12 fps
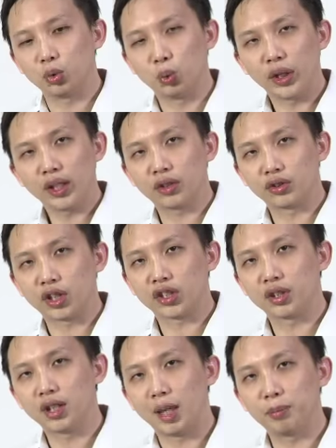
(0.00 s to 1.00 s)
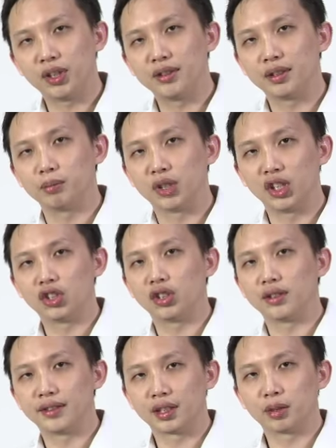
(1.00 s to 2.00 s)
the way construction happens in Malaysia
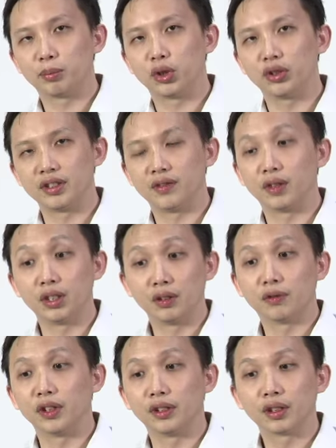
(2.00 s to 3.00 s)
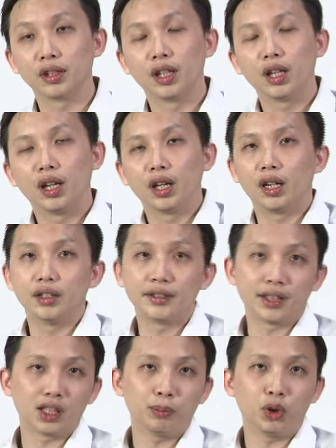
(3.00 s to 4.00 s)
and Singapore is very different. In
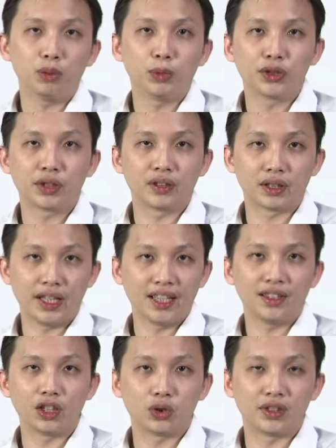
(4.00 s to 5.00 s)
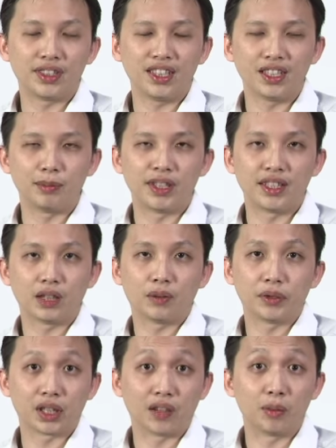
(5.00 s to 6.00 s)
Singapore, most of the land that you see is basically
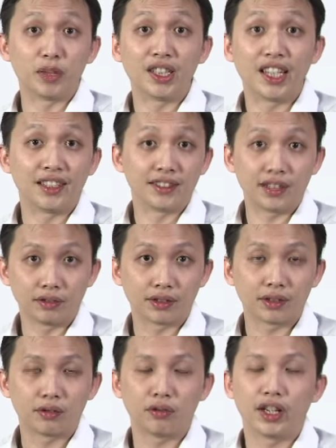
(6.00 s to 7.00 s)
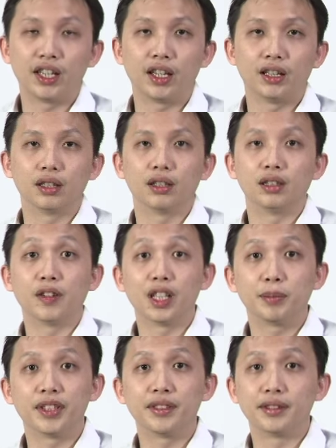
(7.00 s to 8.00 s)
from the government land sales, right? And
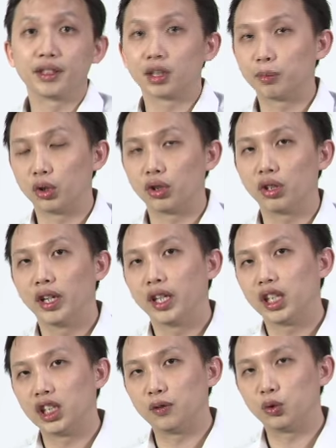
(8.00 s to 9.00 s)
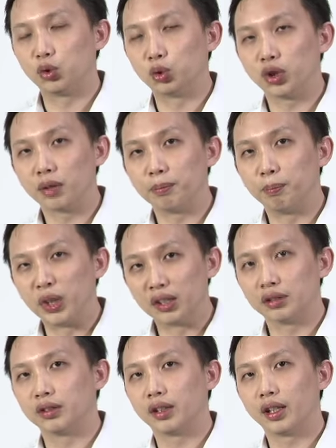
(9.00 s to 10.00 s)
developers in Singapore, if you do not
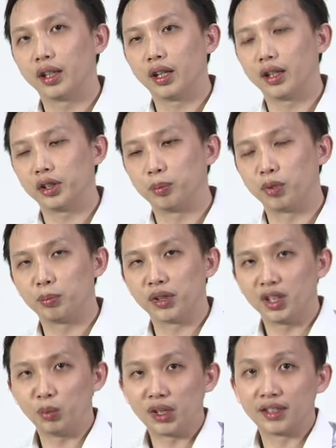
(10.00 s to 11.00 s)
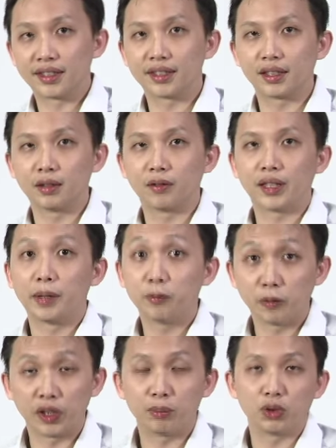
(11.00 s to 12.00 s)
build the property within a certain time
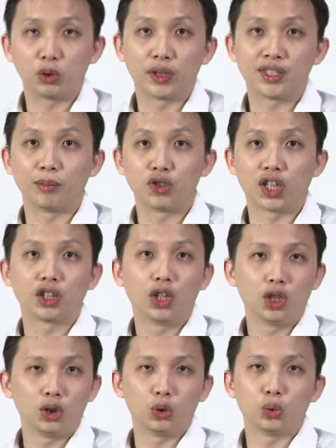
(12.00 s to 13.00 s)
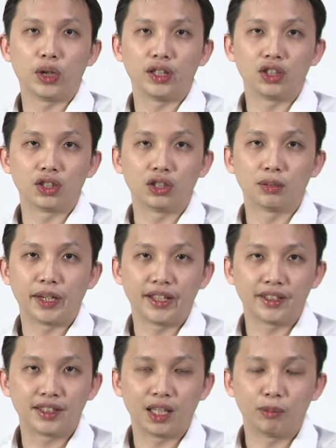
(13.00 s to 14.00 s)
frame, you are subject to additional
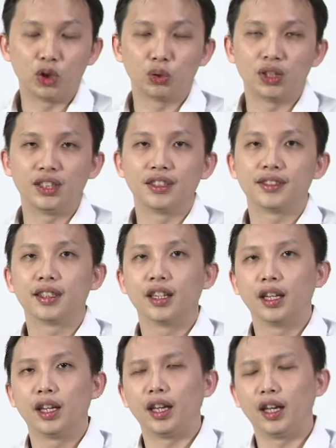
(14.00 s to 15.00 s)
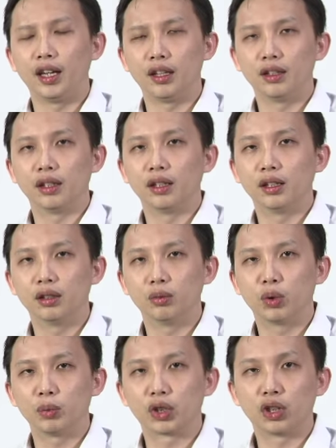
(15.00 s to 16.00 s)
buyer stamp duties and
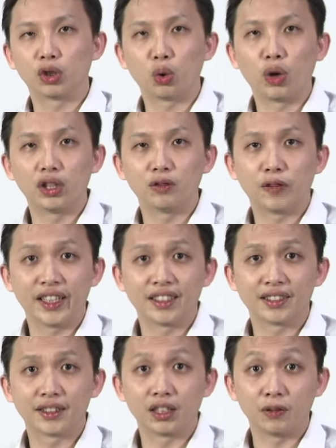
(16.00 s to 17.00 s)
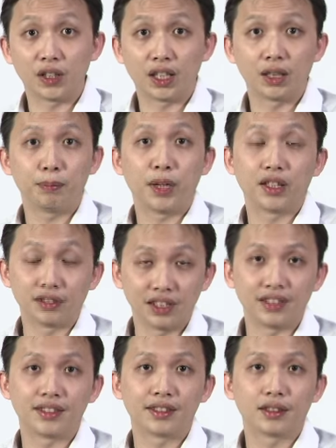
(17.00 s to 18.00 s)
what we call qualifying certificate
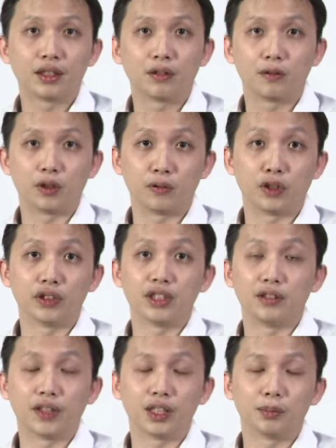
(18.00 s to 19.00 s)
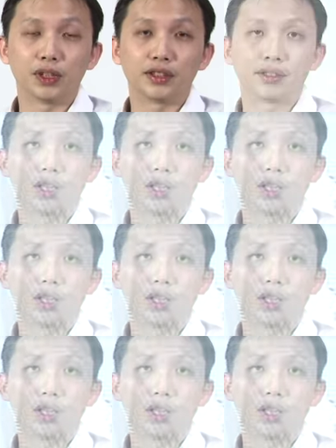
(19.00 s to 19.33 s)
penalties for foreign developers.